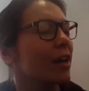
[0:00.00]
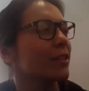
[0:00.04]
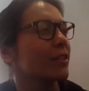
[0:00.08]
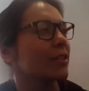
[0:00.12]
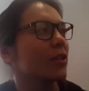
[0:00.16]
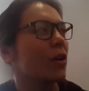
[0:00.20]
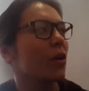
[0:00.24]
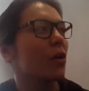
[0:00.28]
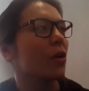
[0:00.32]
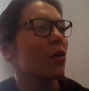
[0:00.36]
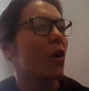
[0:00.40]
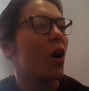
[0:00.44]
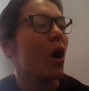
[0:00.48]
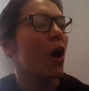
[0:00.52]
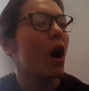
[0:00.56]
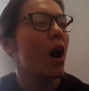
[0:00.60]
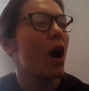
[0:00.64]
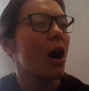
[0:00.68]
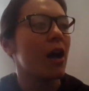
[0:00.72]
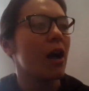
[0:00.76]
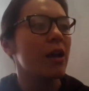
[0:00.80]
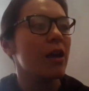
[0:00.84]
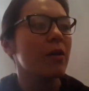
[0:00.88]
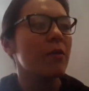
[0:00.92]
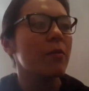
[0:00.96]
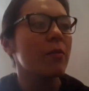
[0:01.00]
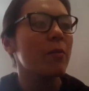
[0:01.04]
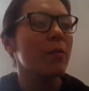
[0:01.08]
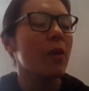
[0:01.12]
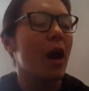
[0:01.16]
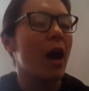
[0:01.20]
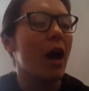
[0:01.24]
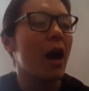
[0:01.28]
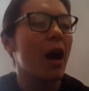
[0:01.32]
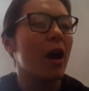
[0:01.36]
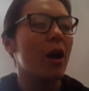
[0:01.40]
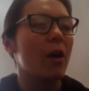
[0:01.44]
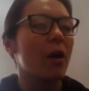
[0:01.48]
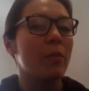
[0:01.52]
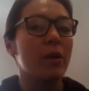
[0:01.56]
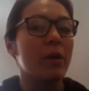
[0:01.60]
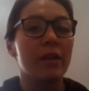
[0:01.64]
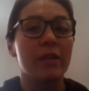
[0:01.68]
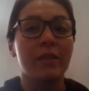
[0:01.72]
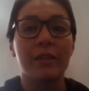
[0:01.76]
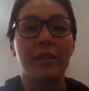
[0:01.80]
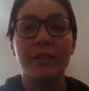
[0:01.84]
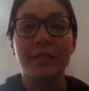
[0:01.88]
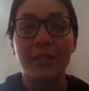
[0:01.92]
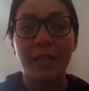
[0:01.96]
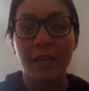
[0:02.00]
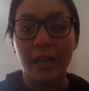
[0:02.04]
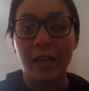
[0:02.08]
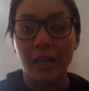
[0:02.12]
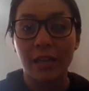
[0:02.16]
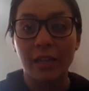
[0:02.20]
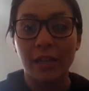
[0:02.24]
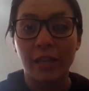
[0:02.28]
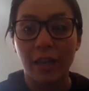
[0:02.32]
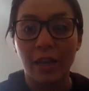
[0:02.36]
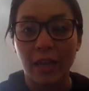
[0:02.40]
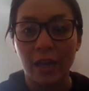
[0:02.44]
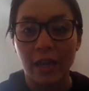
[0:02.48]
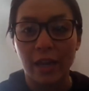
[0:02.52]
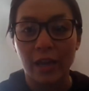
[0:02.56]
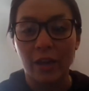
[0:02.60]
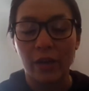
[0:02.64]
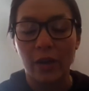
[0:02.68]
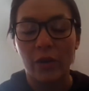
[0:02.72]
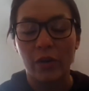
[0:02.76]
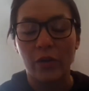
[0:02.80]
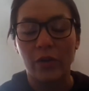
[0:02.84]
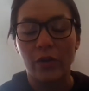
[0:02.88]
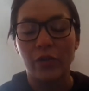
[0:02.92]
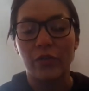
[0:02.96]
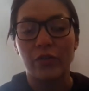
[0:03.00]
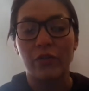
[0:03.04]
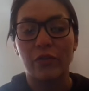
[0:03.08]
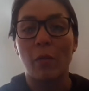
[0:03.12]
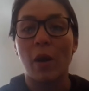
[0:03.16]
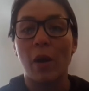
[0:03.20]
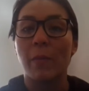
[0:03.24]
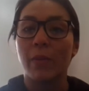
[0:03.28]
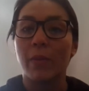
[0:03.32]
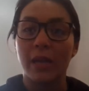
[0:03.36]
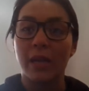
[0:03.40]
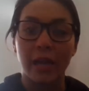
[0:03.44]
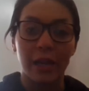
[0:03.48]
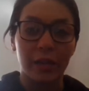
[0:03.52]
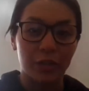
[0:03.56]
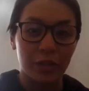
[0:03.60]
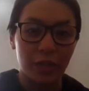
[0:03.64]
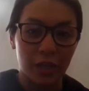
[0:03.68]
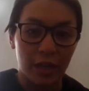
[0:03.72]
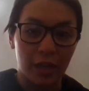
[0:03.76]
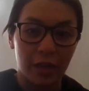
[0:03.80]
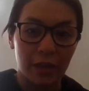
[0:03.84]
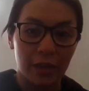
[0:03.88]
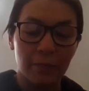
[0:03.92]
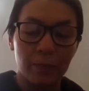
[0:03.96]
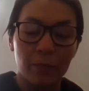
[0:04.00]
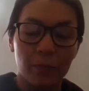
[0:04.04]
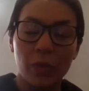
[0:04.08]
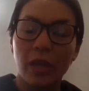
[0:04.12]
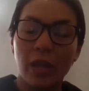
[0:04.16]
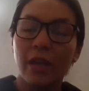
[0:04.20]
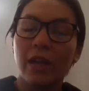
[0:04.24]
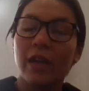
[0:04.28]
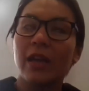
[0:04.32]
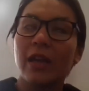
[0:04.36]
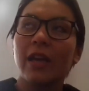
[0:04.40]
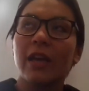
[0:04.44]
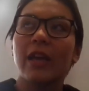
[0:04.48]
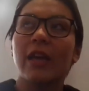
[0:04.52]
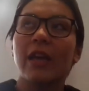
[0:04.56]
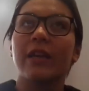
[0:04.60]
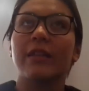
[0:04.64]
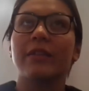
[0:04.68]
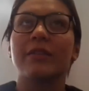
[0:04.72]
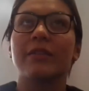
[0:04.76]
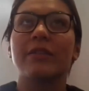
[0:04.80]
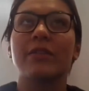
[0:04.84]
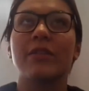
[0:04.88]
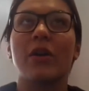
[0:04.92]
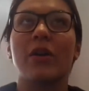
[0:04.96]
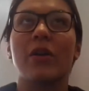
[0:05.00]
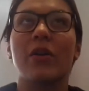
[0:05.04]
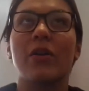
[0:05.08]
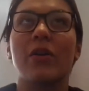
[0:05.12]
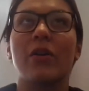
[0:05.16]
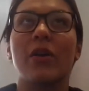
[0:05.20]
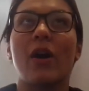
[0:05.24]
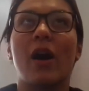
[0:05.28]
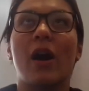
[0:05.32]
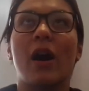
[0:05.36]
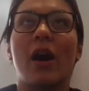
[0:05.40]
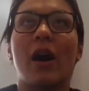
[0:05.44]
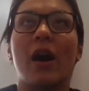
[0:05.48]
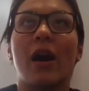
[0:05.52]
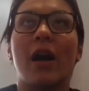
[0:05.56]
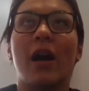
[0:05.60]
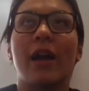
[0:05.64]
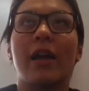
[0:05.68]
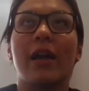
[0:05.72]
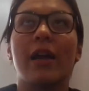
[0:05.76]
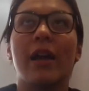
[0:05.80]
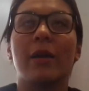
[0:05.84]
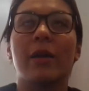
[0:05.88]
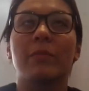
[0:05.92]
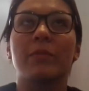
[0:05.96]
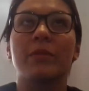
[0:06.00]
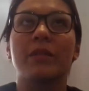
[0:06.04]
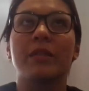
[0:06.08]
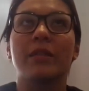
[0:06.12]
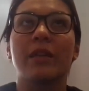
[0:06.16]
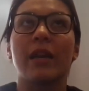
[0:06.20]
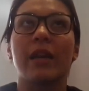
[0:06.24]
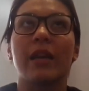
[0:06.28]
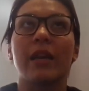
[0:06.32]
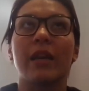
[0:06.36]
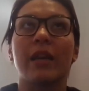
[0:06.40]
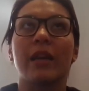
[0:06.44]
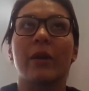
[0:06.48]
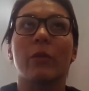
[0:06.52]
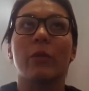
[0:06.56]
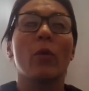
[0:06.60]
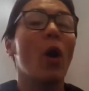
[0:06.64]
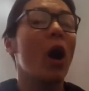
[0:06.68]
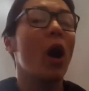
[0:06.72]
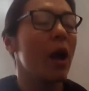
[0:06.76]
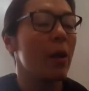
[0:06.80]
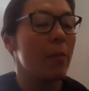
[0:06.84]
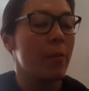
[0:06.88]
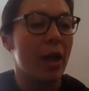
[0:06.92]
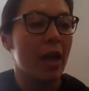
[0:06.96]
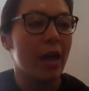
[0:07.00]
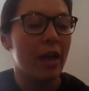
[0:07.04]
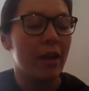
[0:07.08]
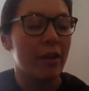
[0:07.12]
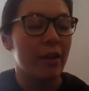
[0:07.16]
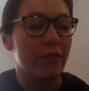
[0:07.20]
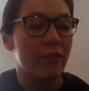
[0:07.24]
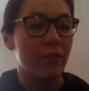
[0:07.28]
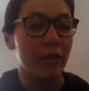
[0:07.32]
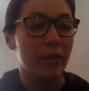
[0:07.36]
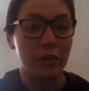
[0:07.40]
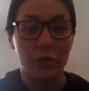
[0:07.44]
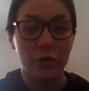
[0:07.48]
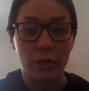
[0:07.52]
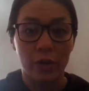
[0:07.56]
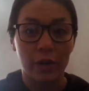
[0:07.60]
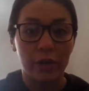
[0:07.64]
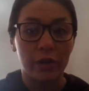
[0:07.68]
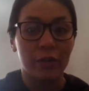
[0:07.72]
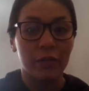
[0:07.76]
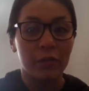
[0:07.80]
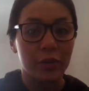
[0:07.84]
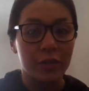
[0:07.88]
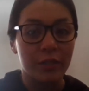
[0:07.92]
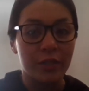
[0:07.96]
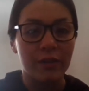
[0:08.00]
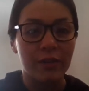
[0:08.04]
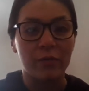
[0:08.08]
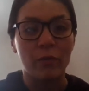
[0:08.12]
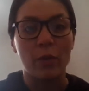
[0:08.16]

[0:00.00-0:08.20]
so I'm um, in the second year of my PhD. And so I am studying, well, I'm at Victoria University of